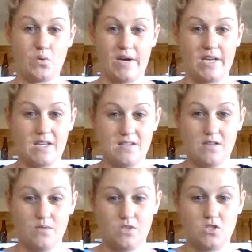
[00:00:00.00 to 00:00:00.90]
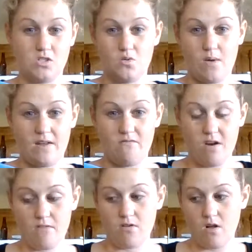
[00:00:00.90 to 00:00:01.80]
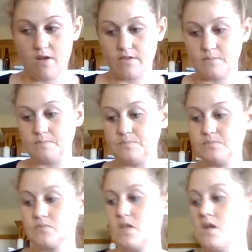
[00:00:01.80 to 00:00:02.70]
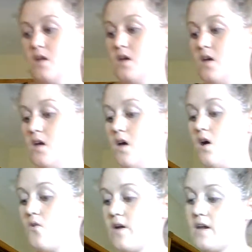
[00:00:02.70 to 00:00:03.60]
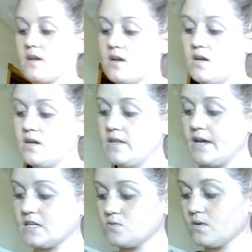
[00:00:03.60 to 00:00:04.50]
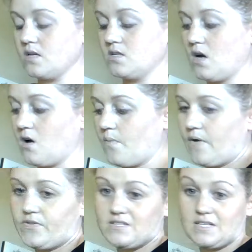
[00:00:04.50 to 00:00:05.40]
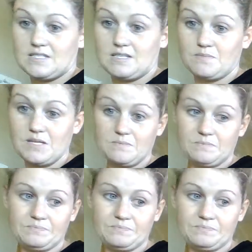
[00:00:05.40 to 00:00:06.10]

quick and easy, with just the wet Enviro cloth. Okay, next we're going to talk about the dusting mitt.